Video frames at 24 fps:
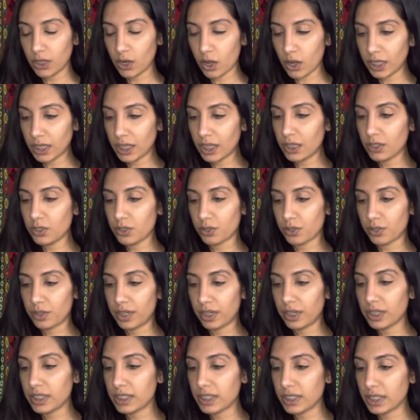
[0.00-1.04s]
audience or
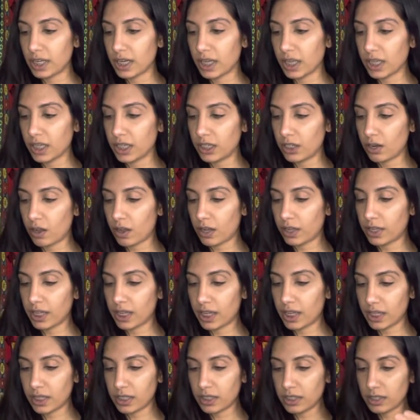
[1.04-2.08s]
they're sitting in an
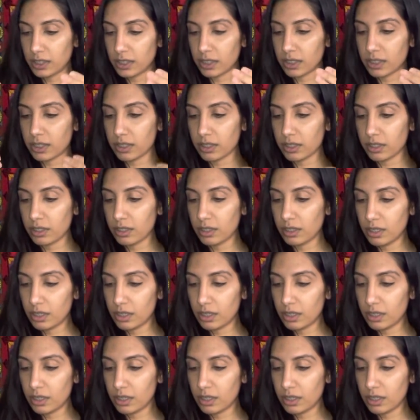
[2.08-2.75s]
audience